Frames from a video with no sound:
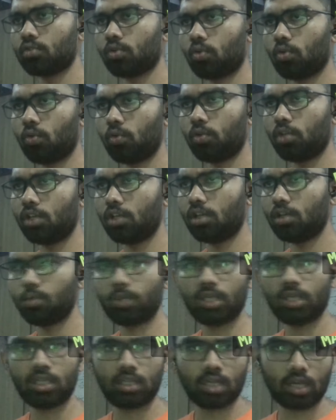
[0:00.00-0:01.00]
So here
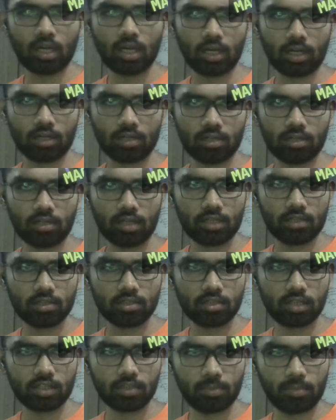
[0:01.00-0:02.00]
we are.
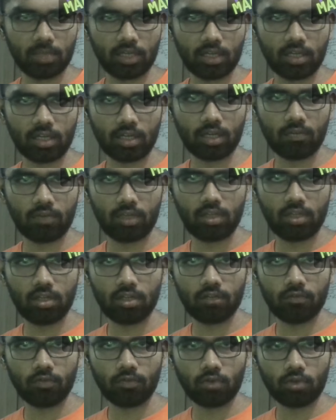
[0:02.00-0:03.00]
Let's make it
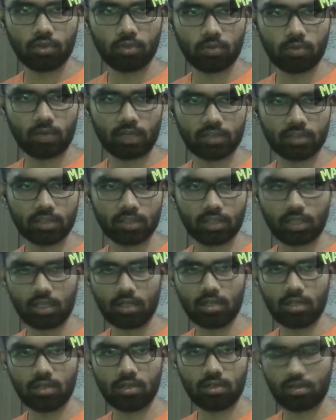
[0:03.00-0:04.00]
convenient for you guys again.